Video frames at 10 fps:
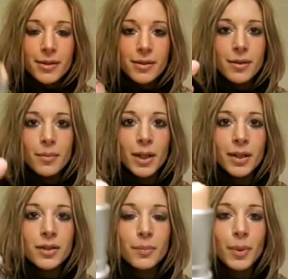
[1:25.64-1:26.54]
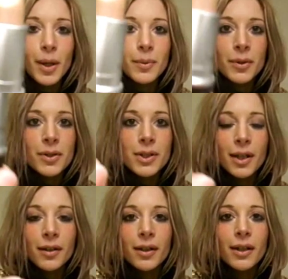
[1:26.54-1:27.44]
similar to Bubbles, I
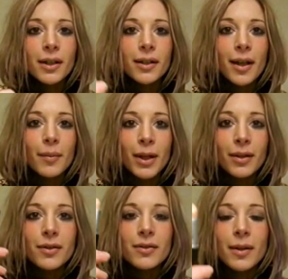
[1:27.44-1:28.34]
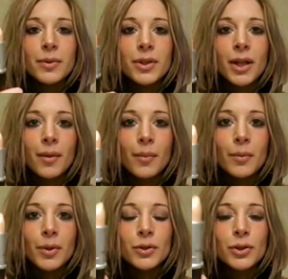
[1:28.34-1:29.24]
think it came out the same time, I'm
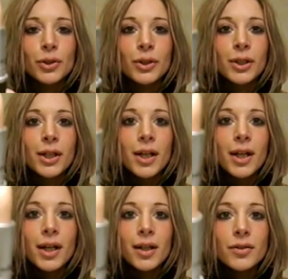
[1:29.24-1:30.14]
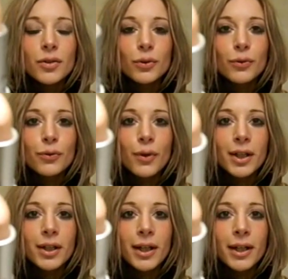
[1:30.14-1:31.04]
not sure. It's called
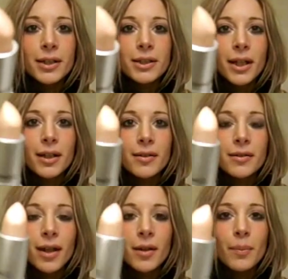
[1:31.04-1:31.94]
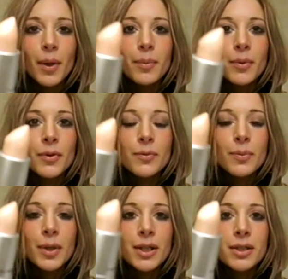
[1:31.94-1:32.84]
Front Lit, and it's like Bubbles,
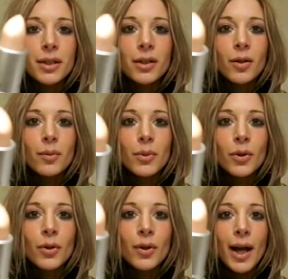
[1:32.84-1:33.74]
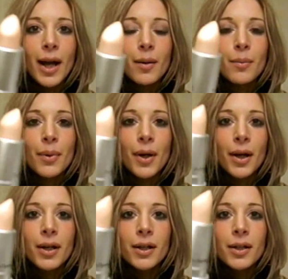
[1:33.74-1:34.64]
but it's a lot more amber
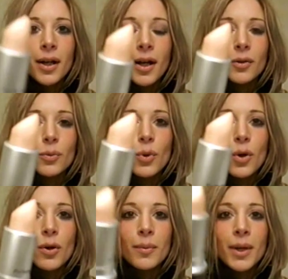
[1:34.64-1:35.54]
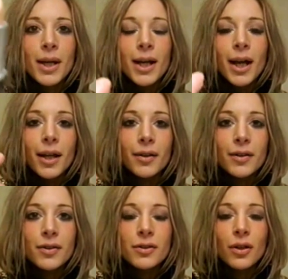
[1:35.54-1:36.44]
and warm. And
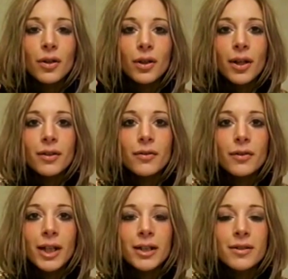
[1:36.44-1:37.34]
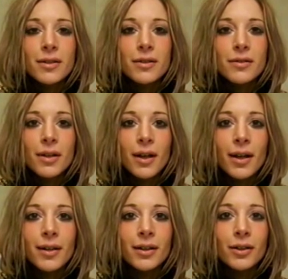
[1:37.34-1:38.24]
this has got loads of glitters
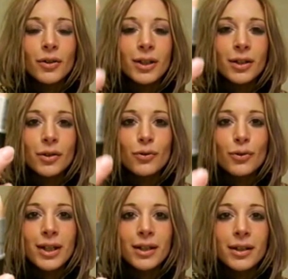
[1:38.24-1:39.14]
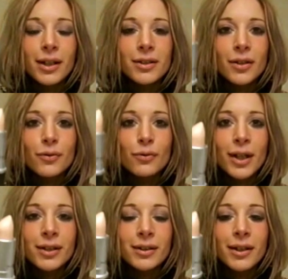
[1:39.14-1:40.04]
inside, including green glitter,
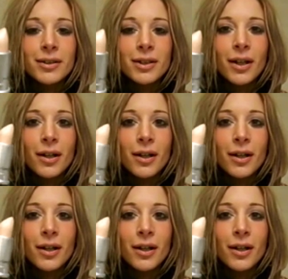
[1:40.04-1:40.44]
red glitter,